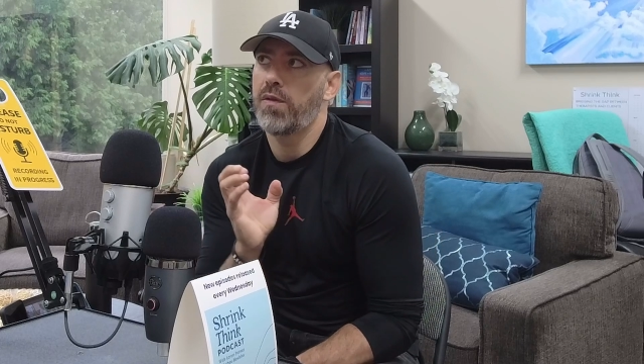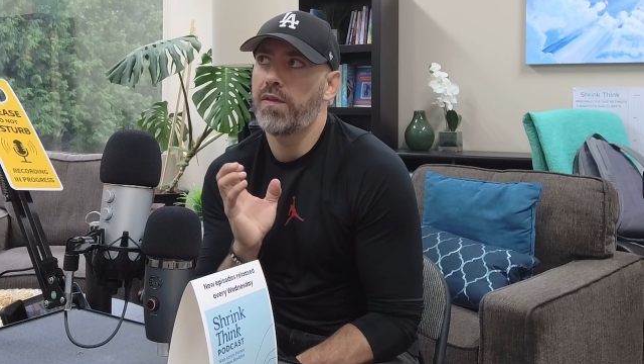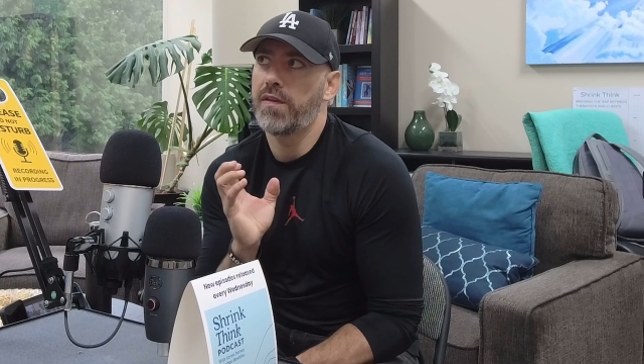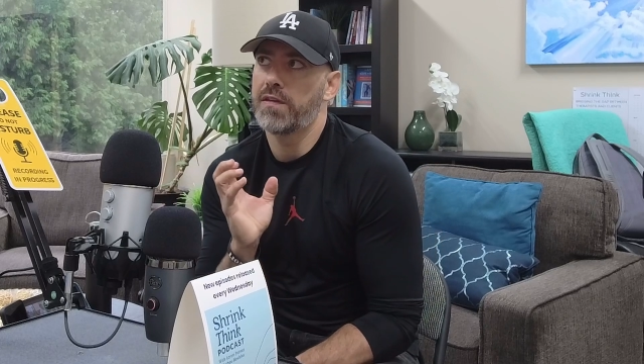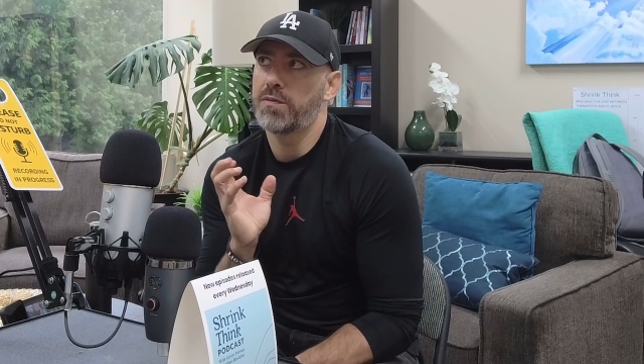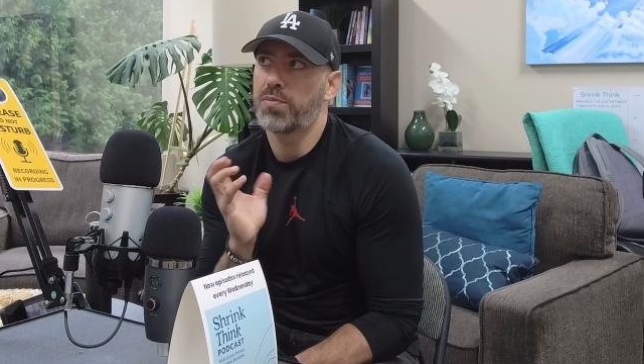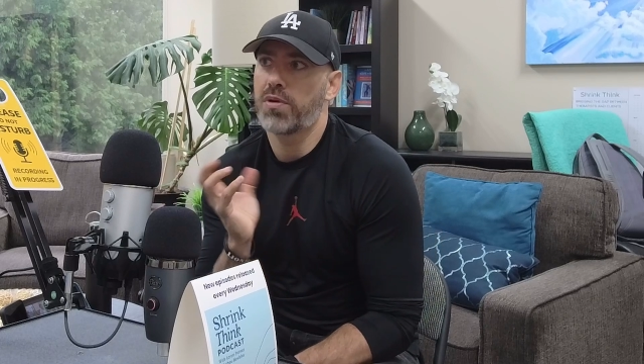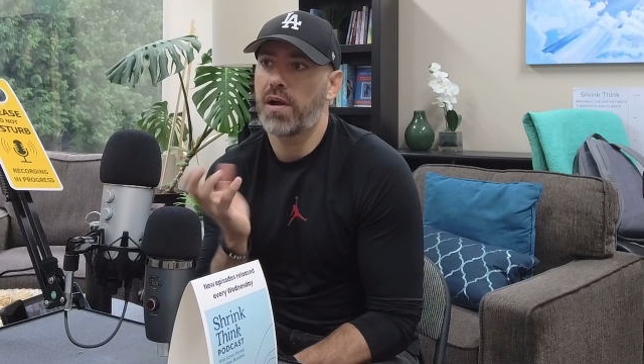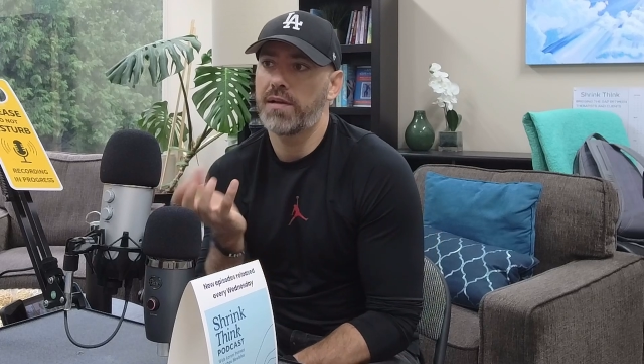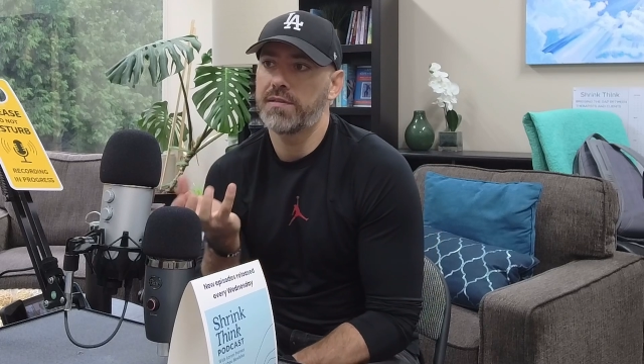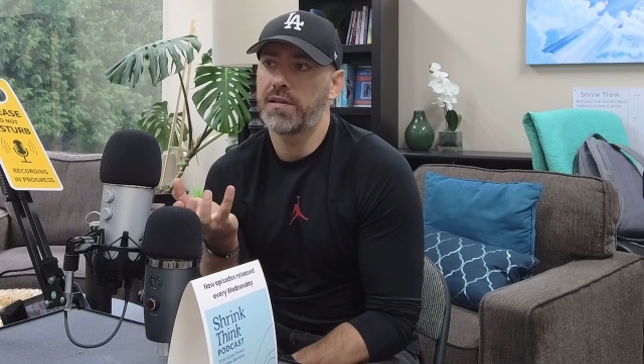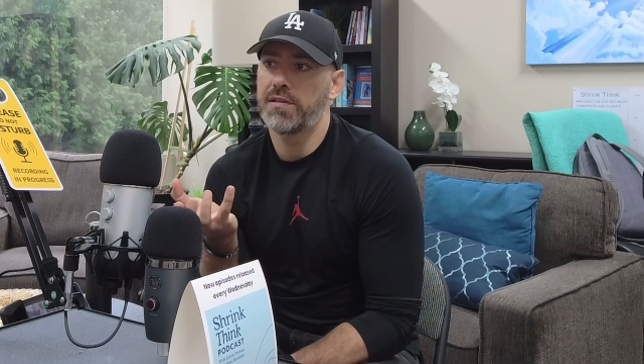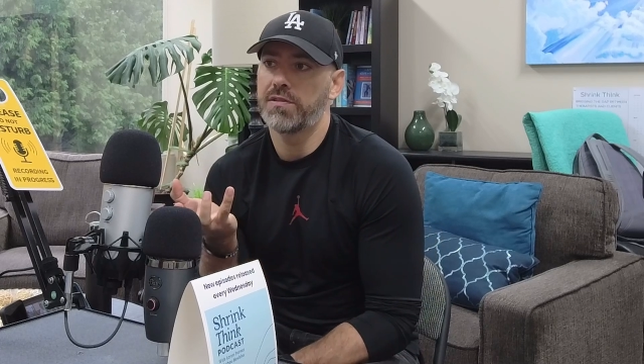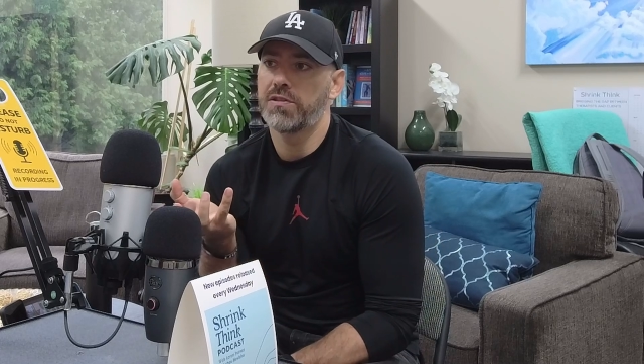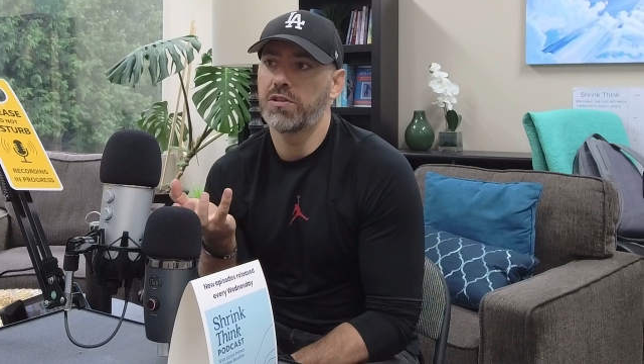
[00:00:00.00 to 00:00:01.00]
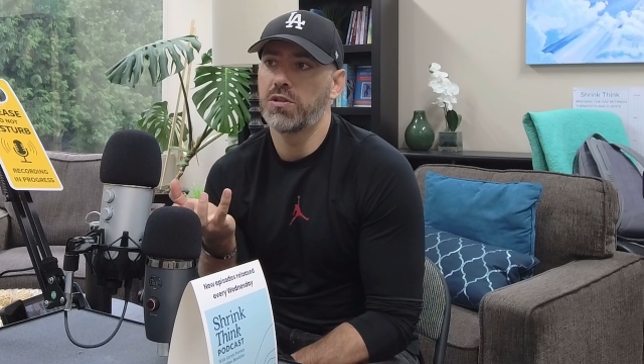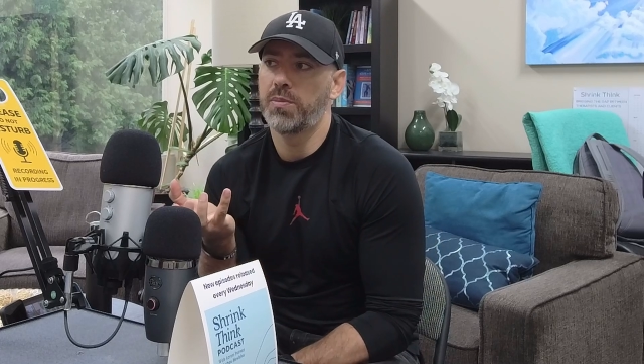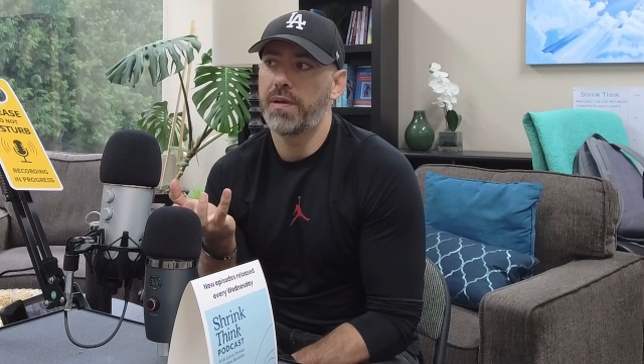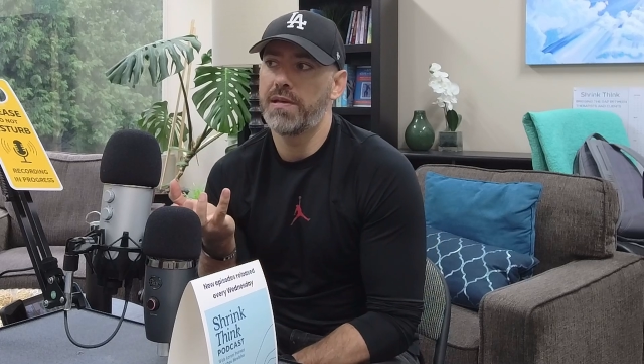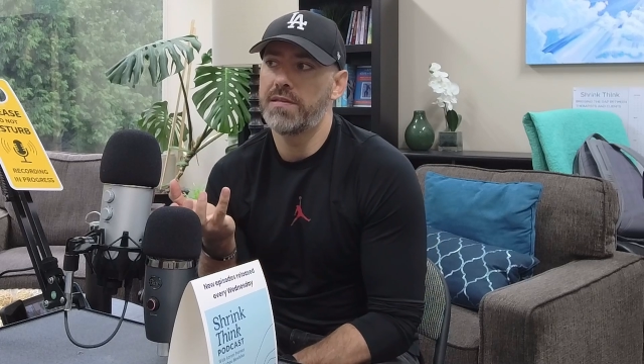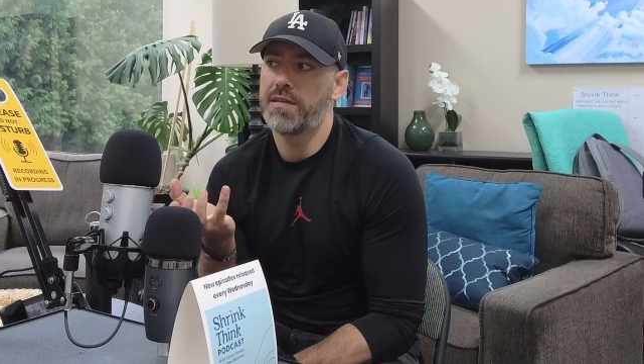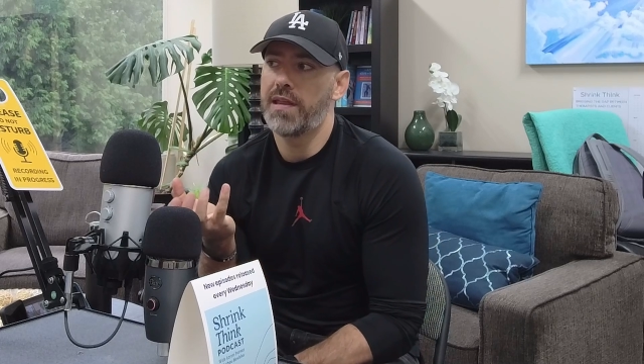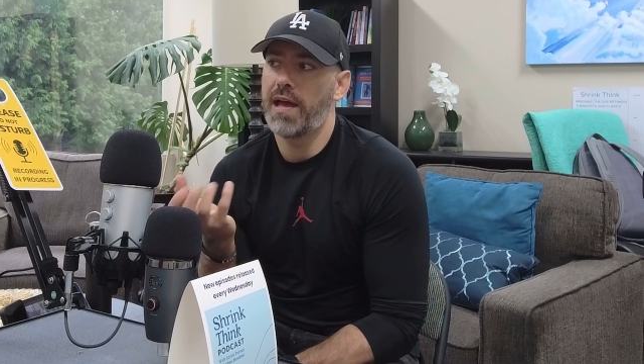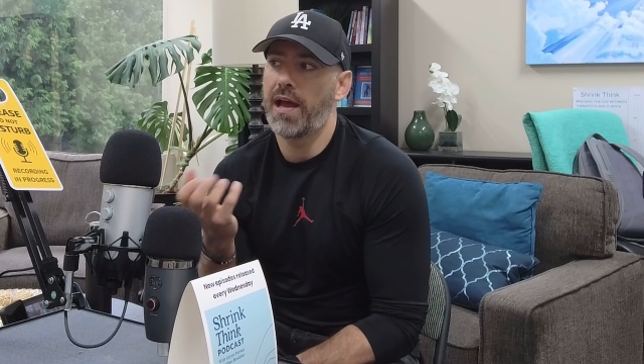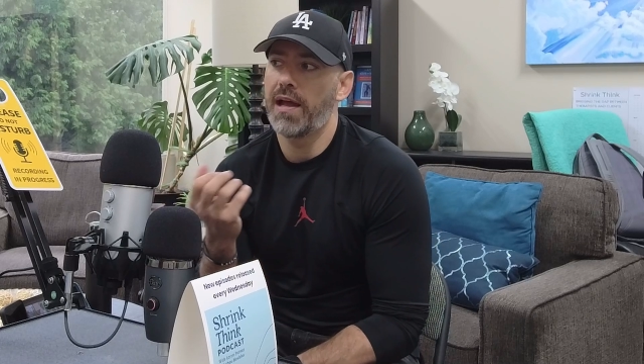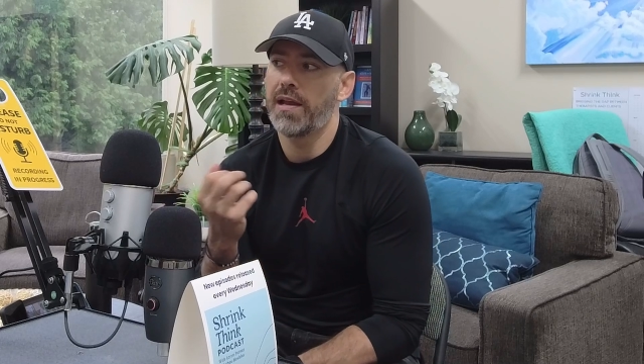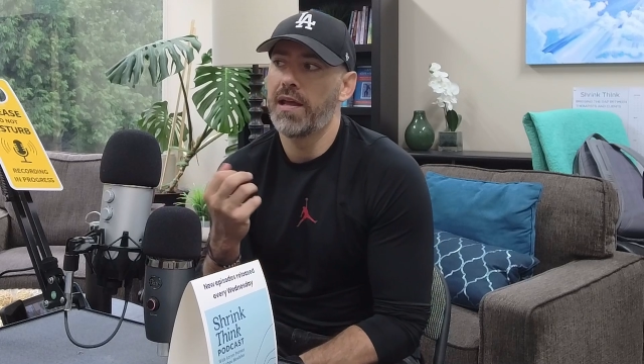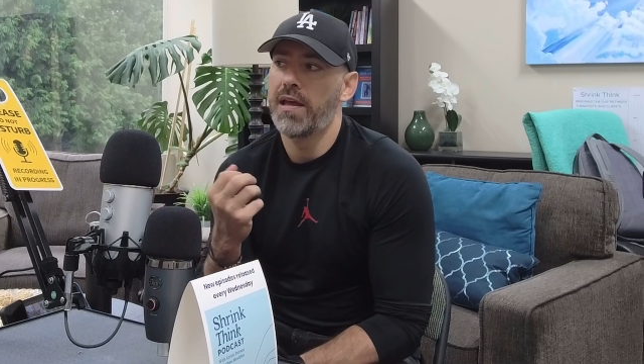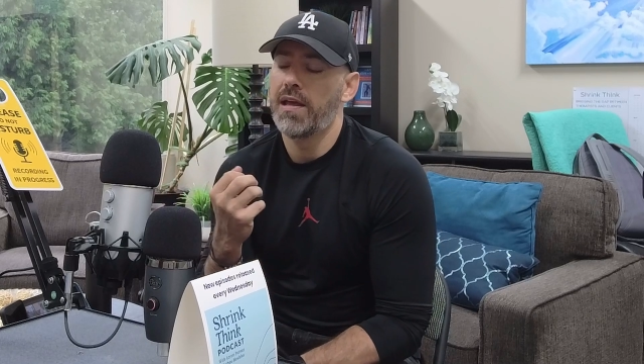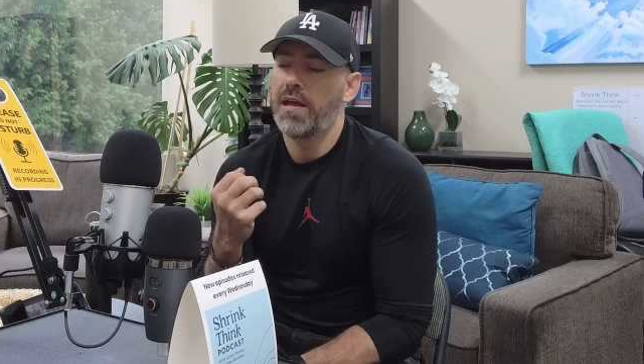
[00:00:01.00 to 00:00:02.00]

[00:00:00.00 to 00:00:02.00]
this process group is that,